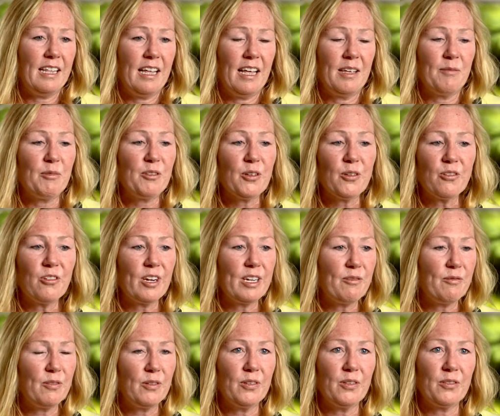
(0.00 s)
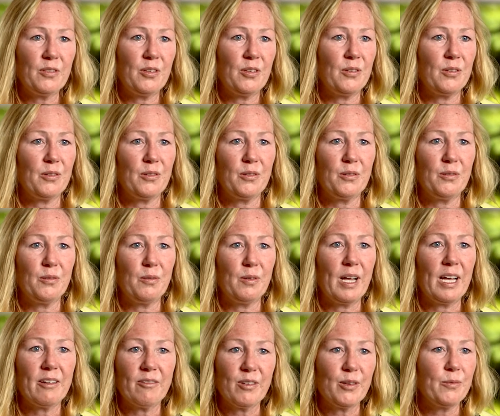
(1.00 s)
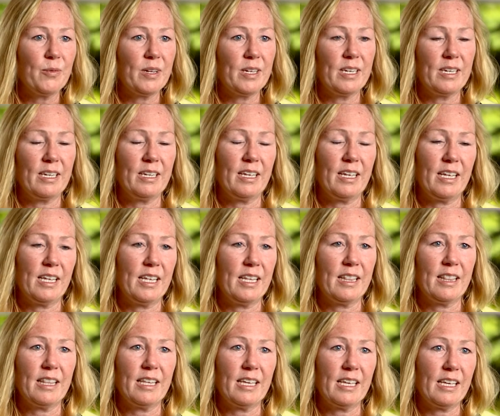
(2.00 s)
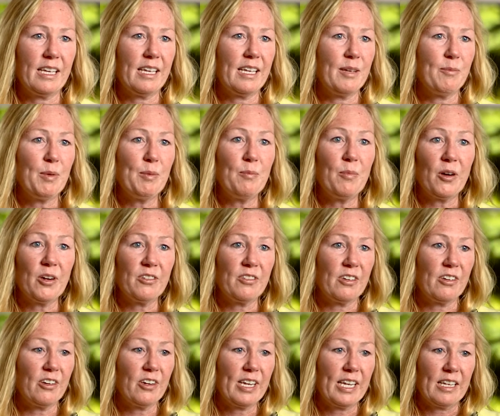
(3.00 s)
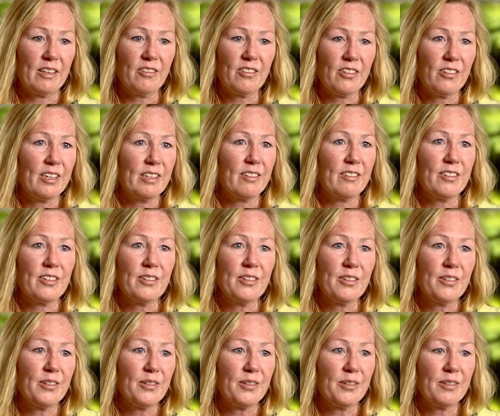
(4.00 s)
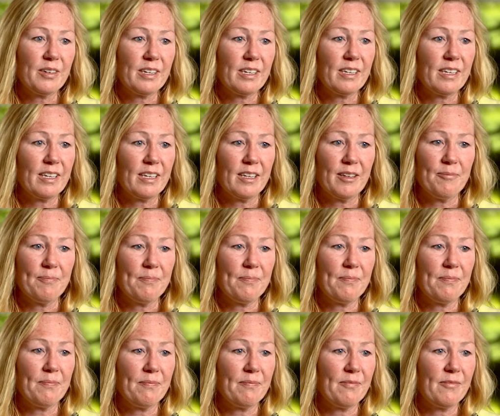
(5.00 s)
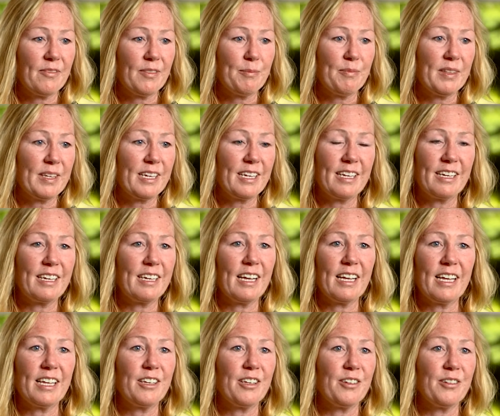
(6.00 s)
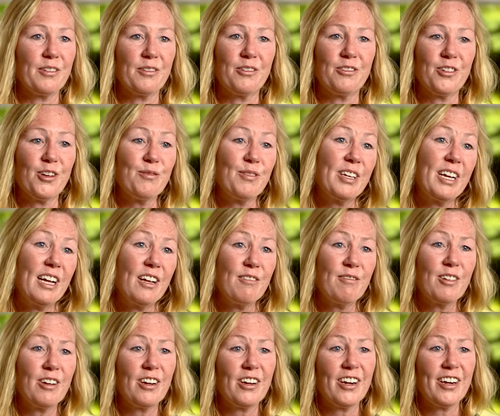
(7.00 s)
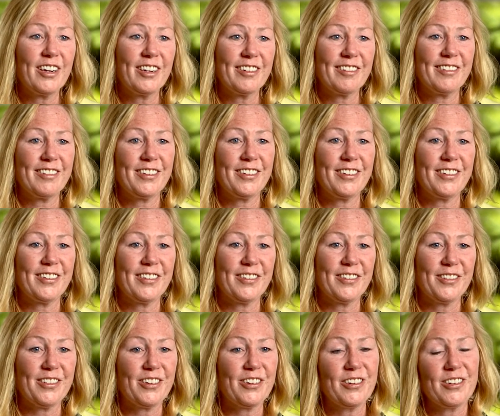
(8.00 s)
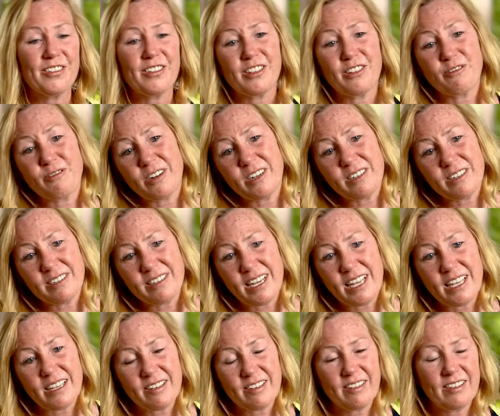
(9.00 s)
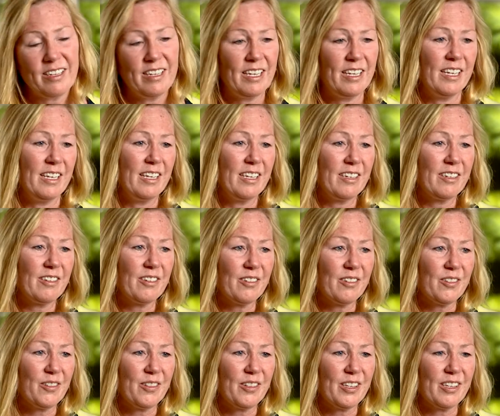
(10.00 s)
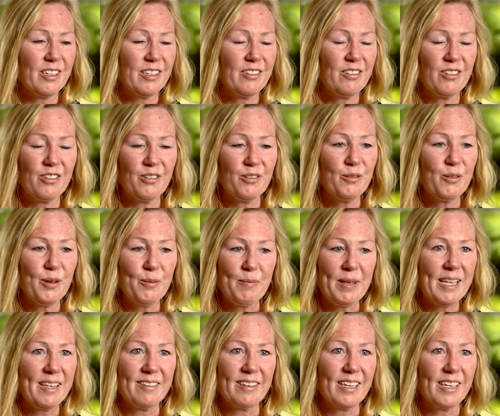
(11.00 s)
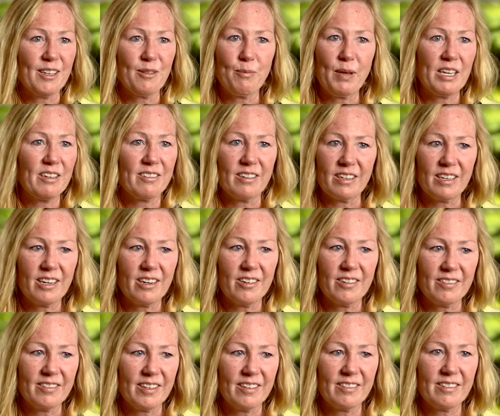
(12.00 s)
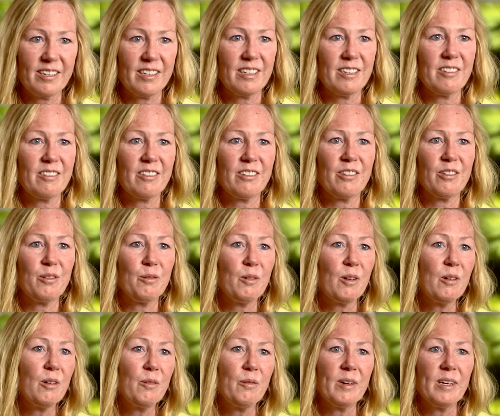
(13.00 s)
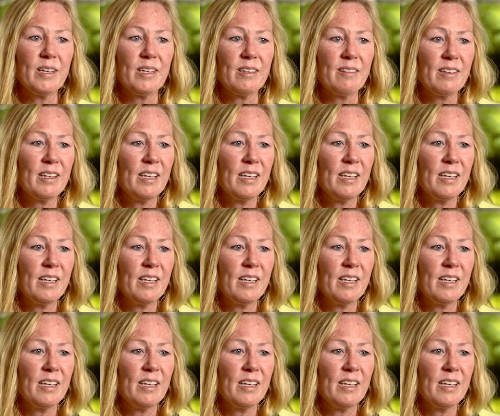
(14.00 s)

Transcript: I'm so grateful to everyone at the Ambie Barshinger Cancer Institute, from the guy who drove the golf cart to the girls at the front desk, to the two amazing patient care assistants who were always